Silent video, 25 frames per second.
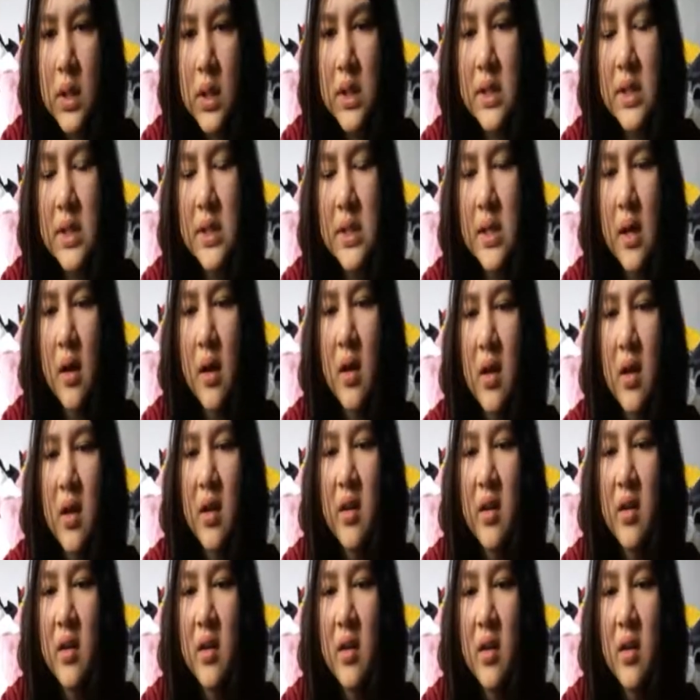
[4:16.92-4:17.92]
This is
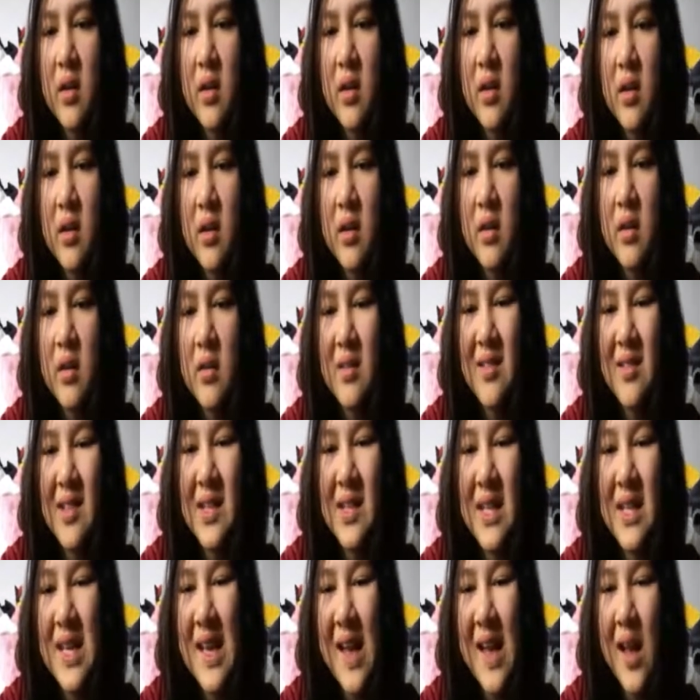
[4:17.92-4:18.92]
hard.
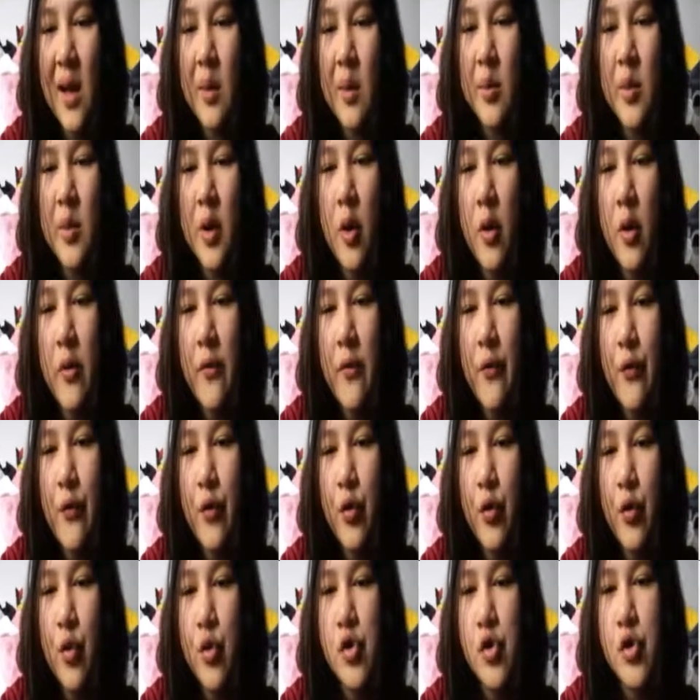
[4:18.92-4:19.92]
I'm going
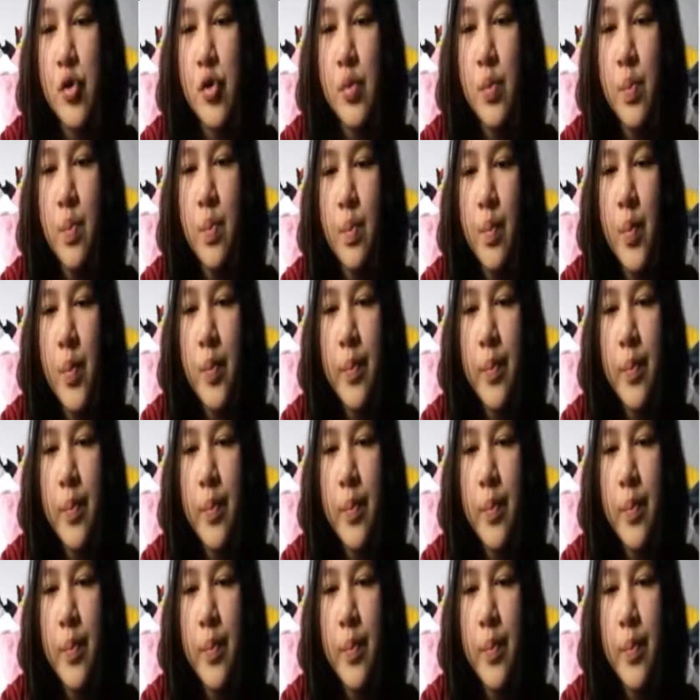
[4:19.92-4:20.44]
for the.